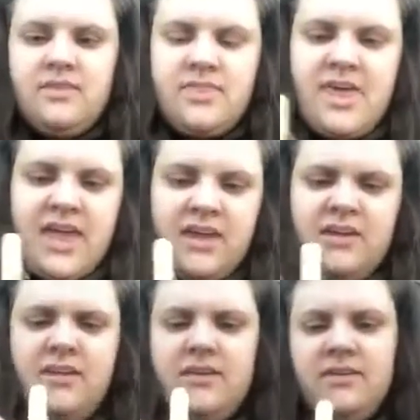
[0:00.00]
Then
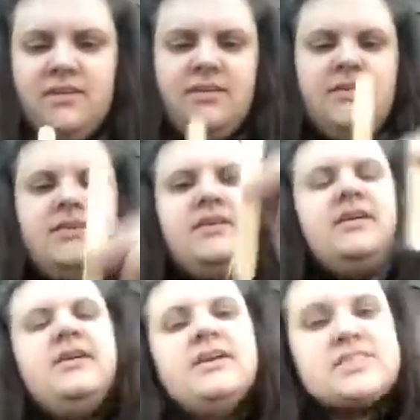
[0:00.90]

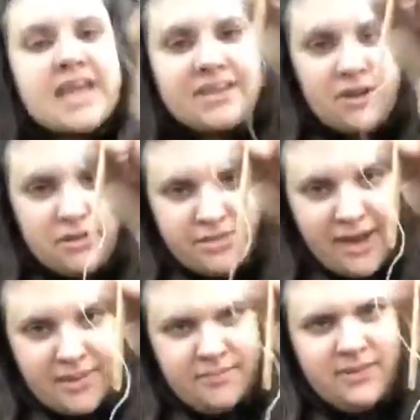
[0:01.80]
take your
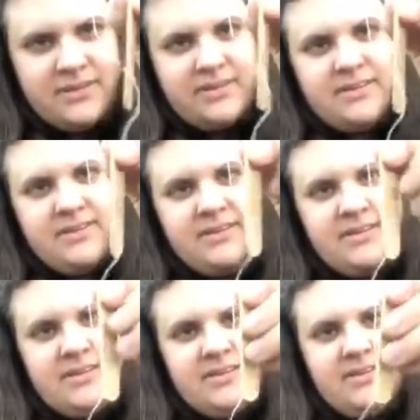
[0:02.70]
thumb,
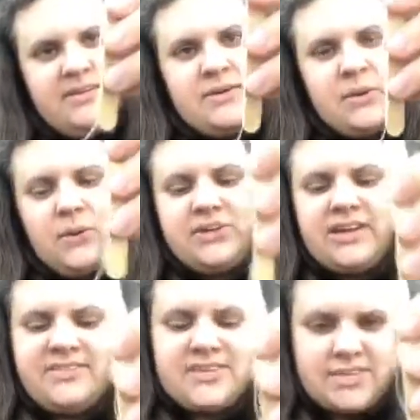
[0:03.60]
hold it
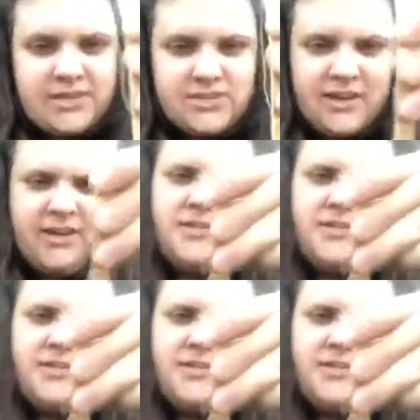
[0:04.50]
on the center.